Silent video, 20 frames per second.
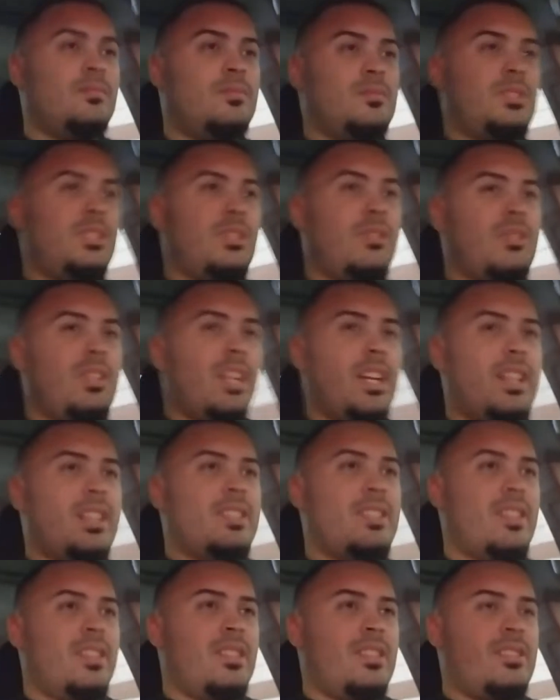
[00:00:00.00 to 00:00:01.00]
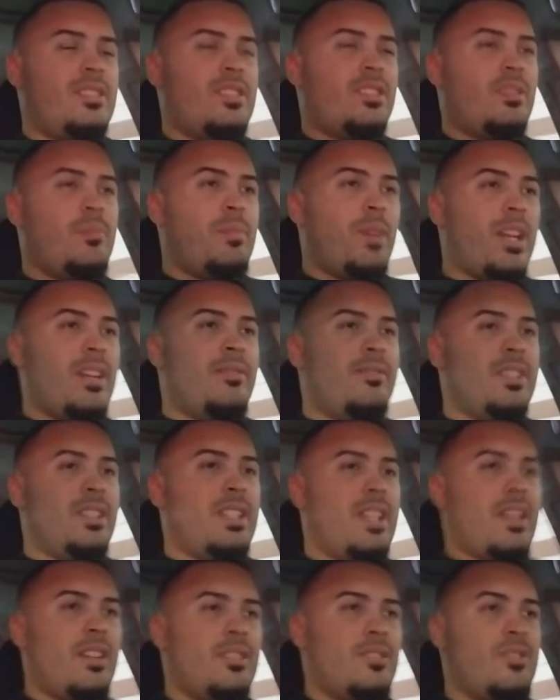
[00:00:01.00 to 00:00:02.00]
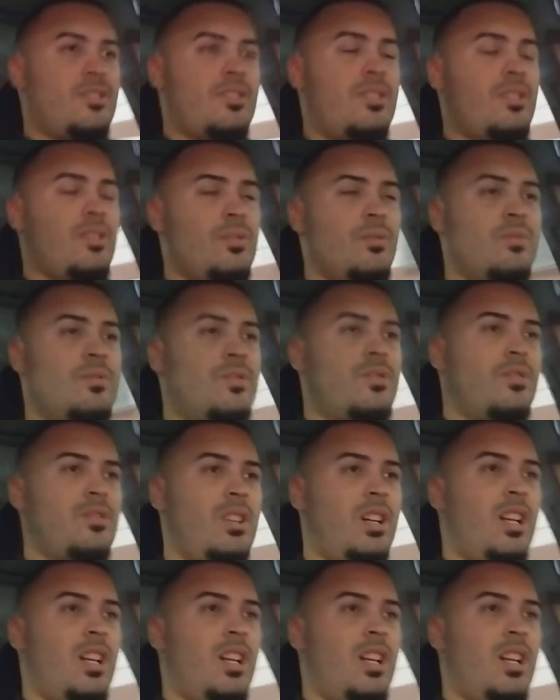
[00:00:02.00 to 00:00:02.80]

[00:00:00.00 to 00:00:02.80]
So like the benefit there is just huge.